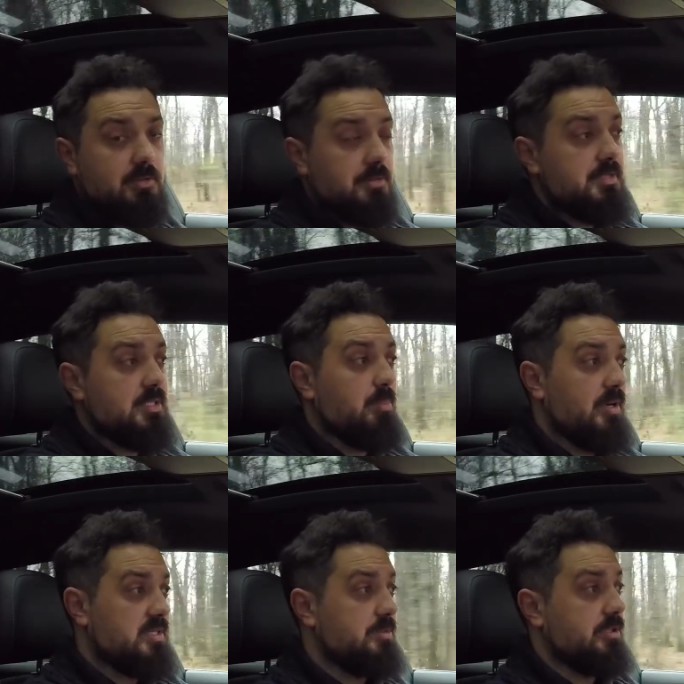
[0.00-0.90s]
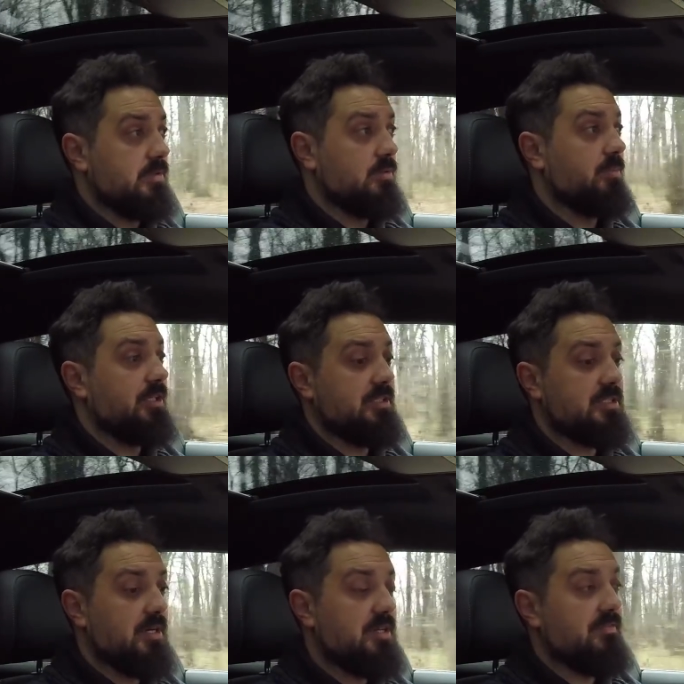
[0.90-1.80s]
there is the possibility to make this
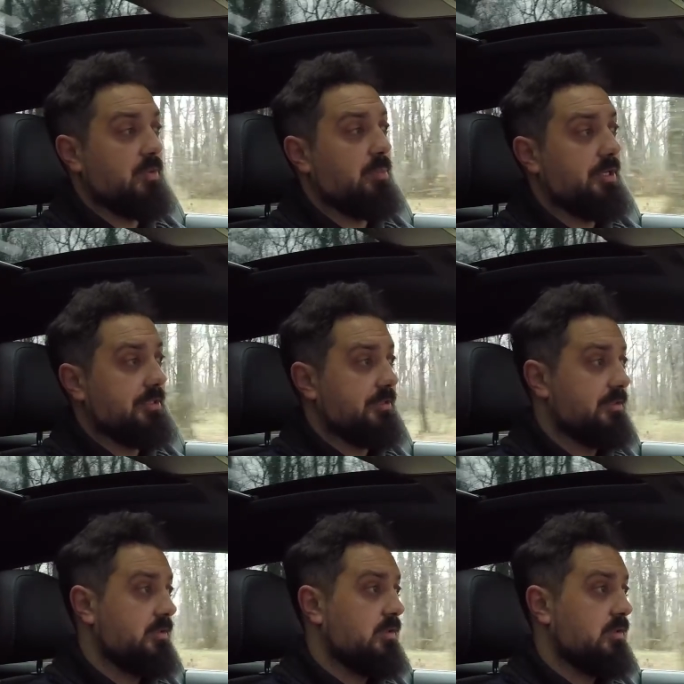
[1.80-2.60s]
car even better.